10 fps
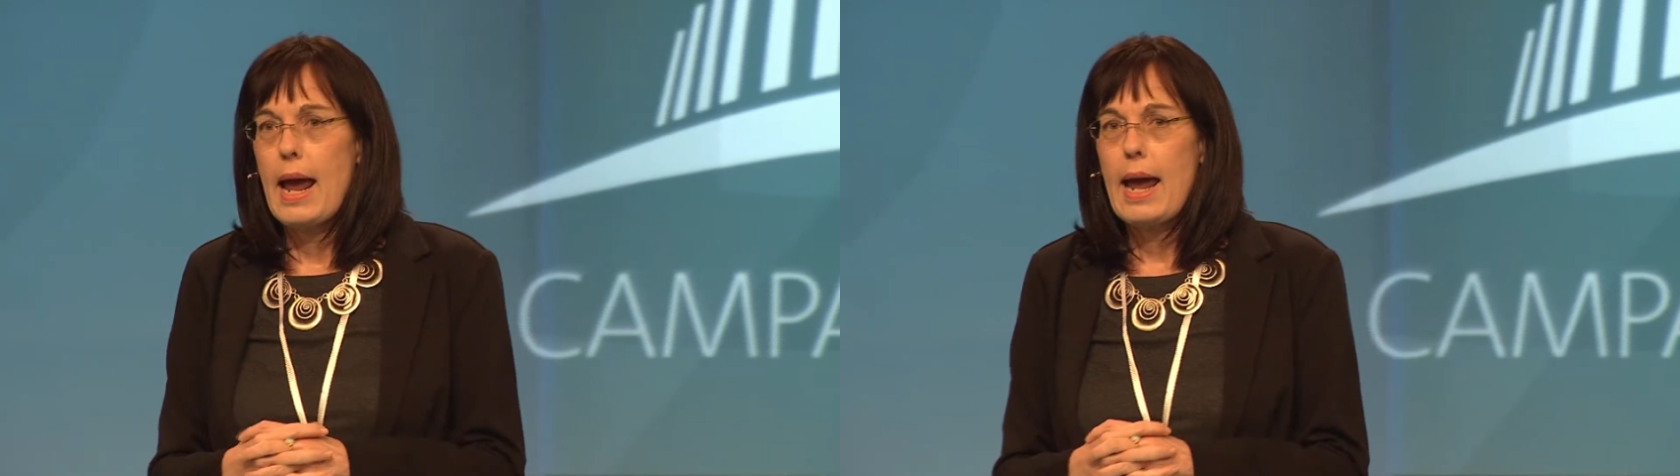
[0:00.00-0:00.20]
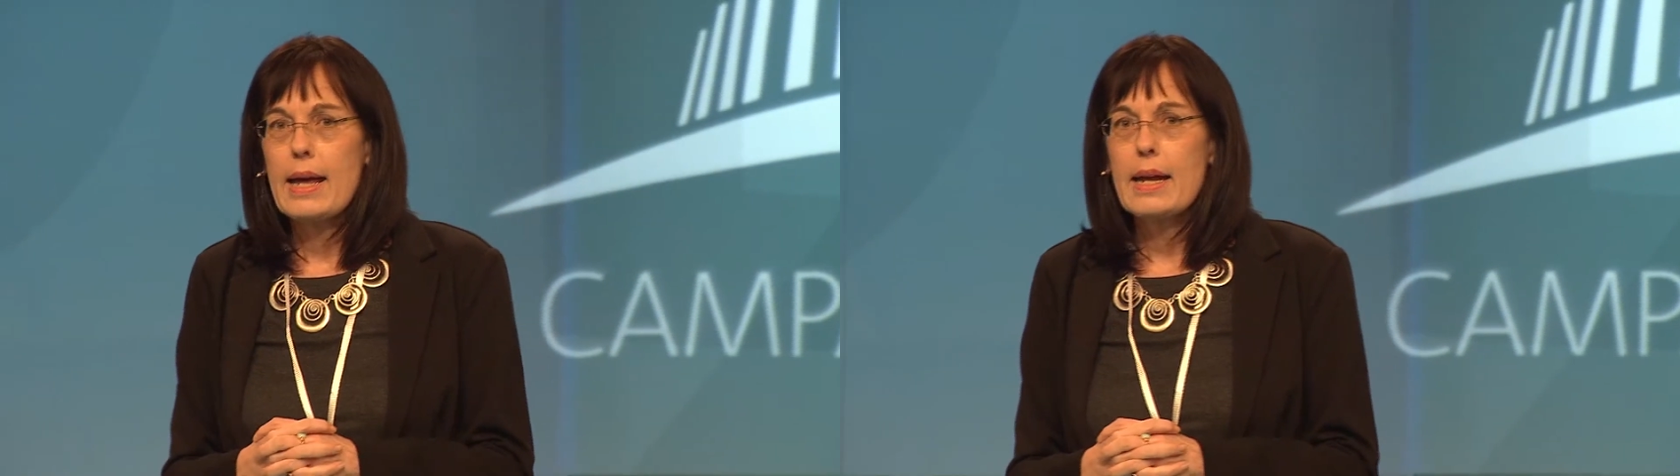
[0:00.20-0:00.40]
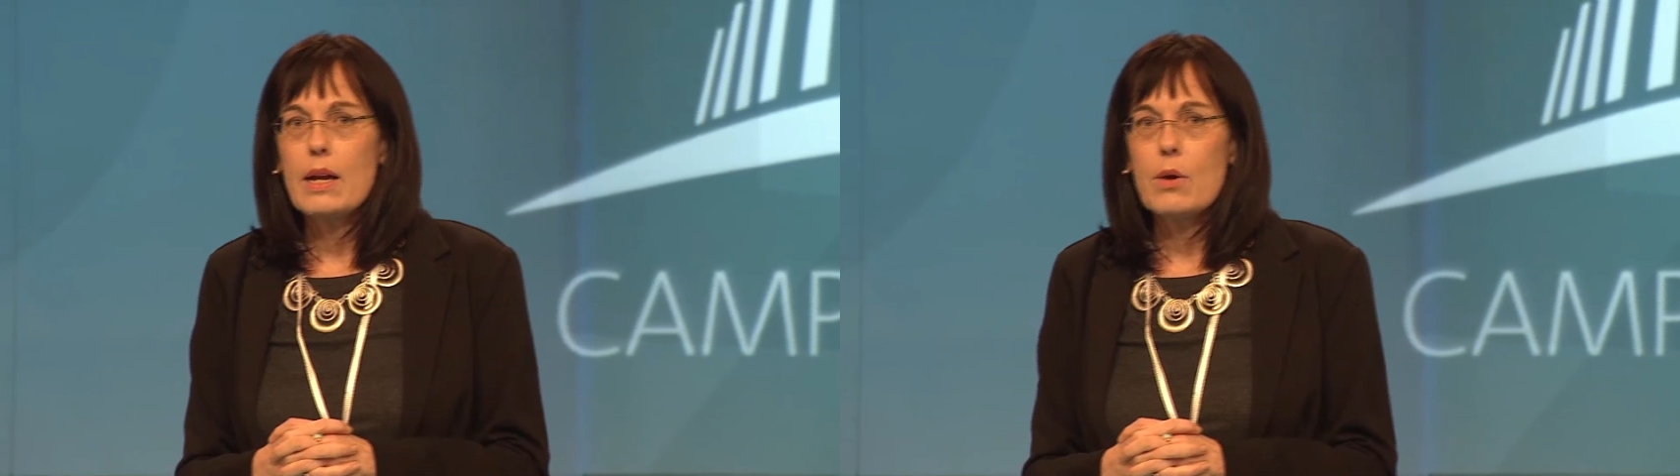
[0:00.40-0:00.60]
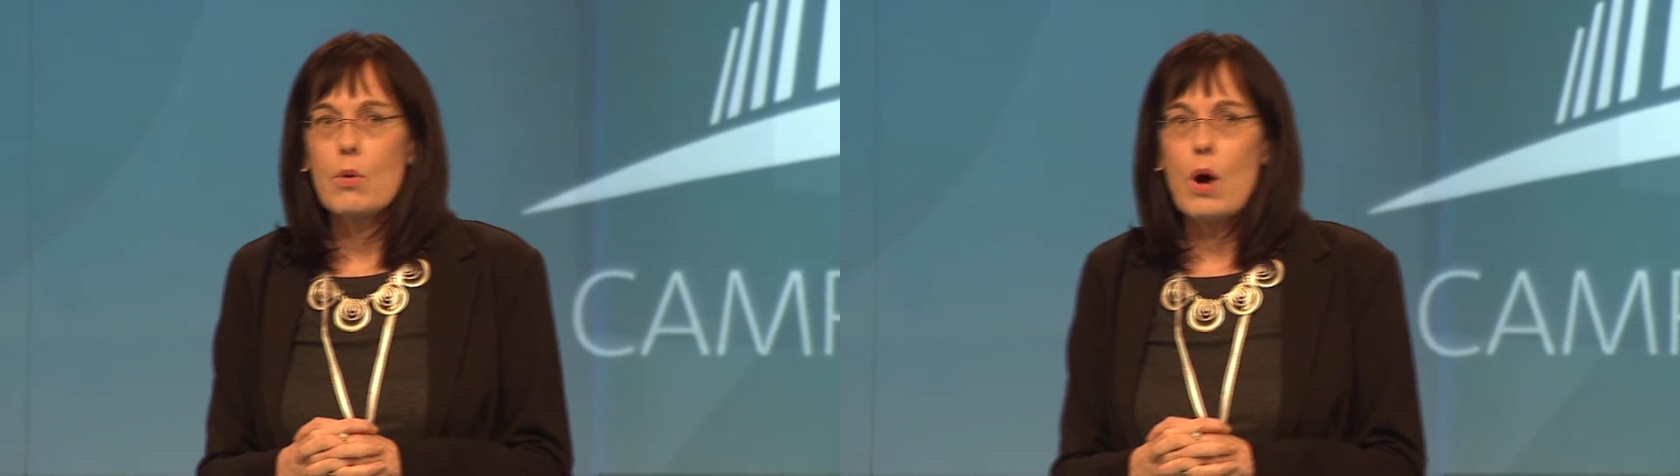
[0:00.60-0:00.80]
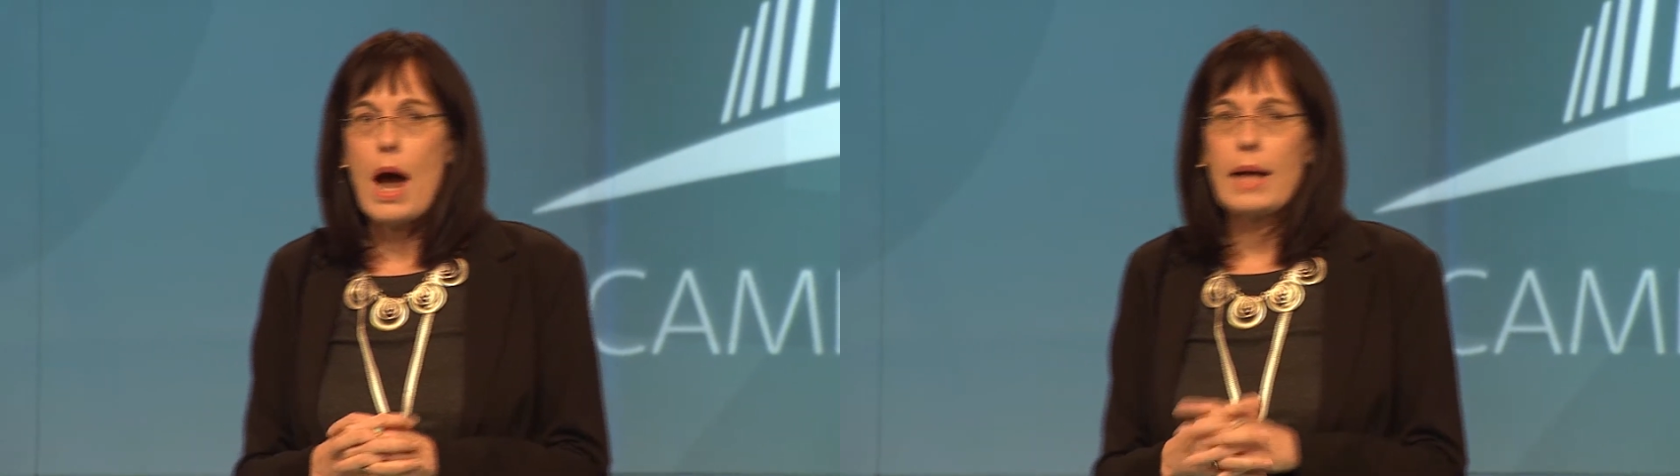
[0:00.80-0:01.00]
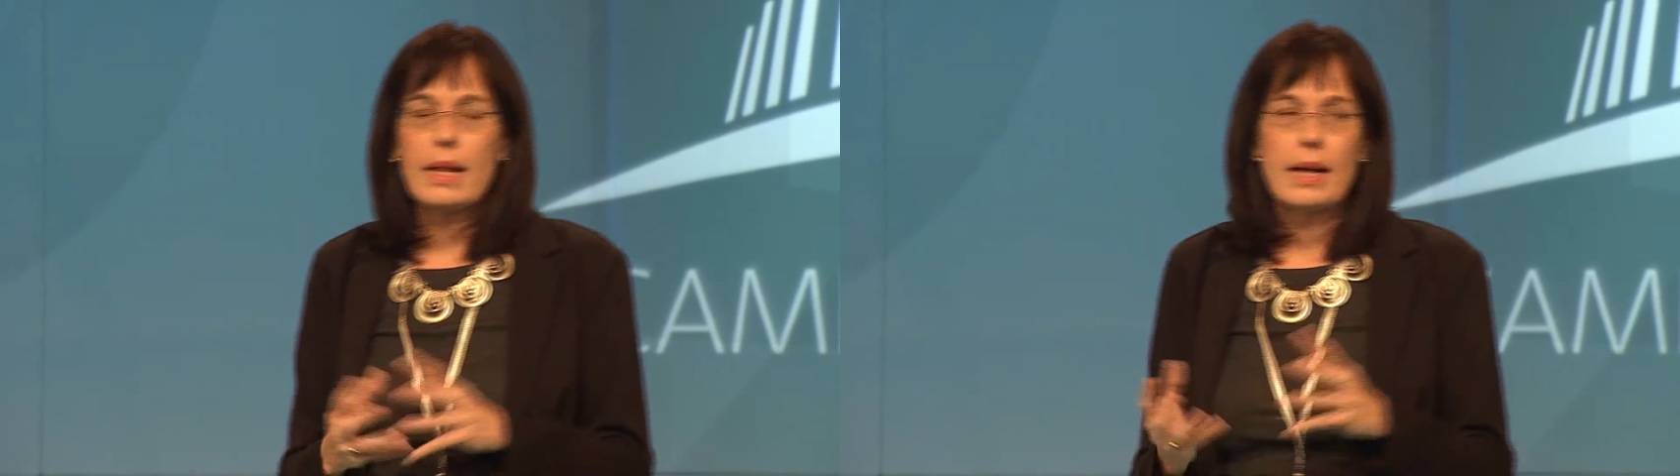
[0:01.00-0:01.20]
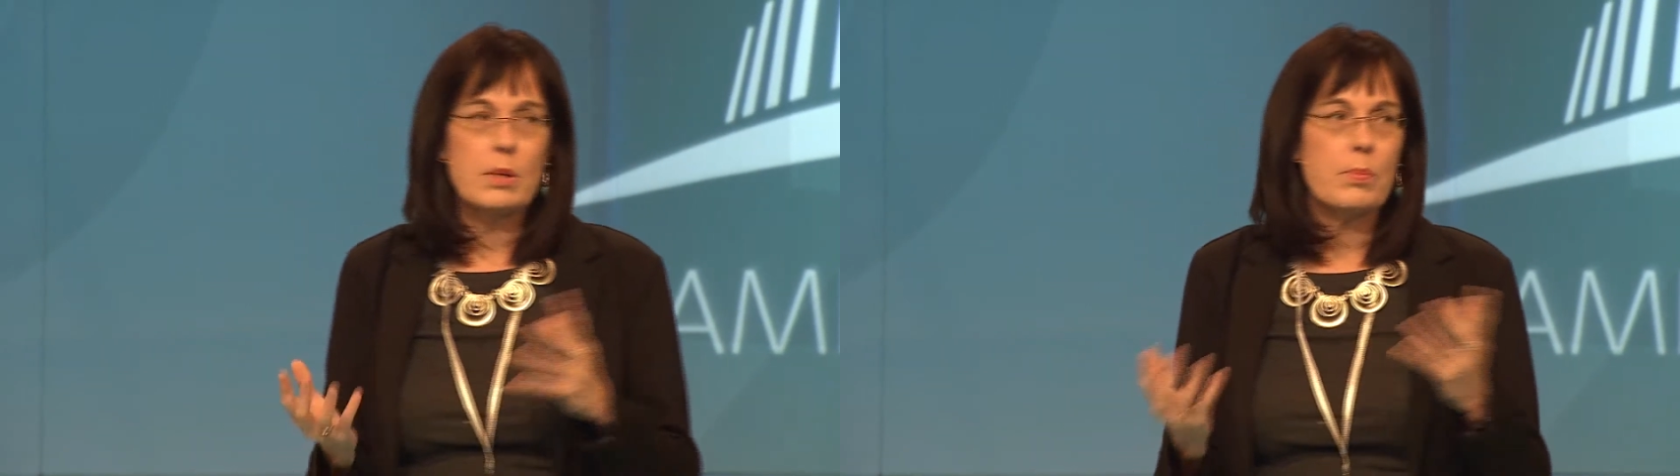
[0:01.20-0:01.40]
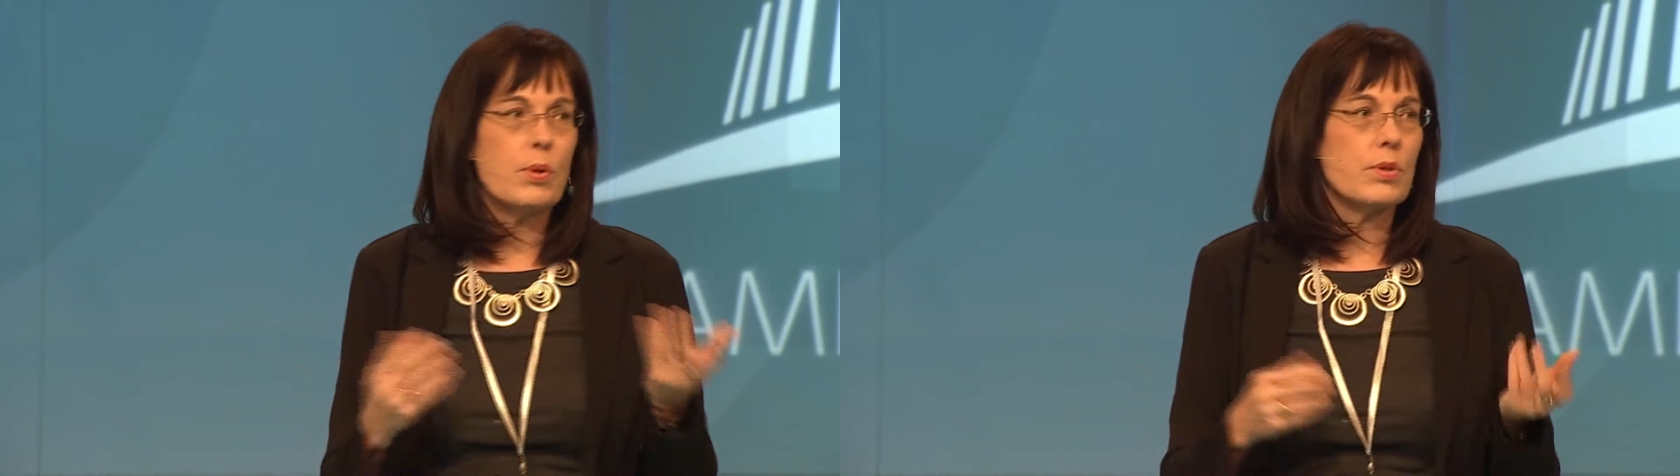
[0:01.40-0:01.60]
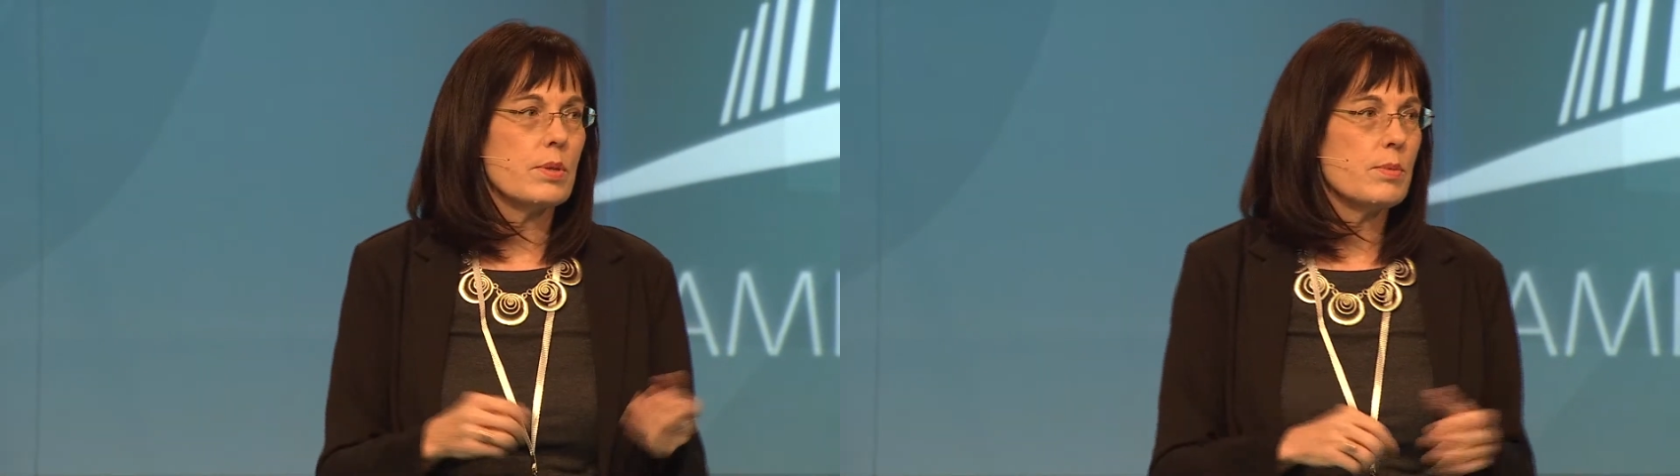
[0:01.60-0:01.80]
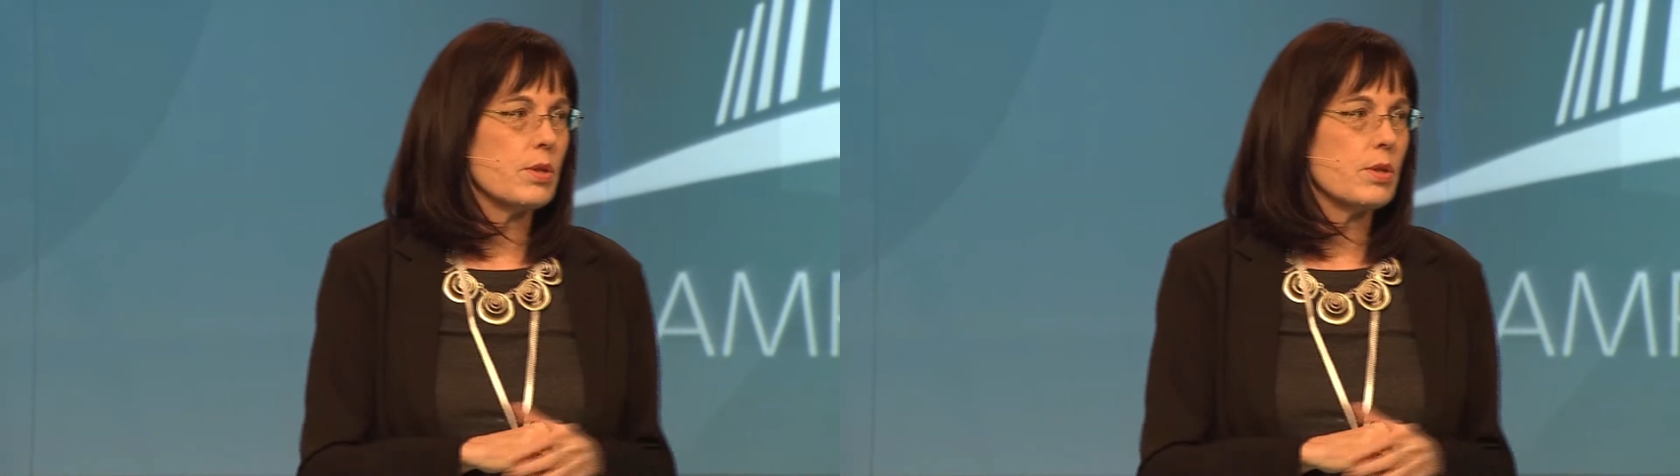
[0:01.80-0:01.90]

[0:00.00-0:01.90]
And I'd like to pull some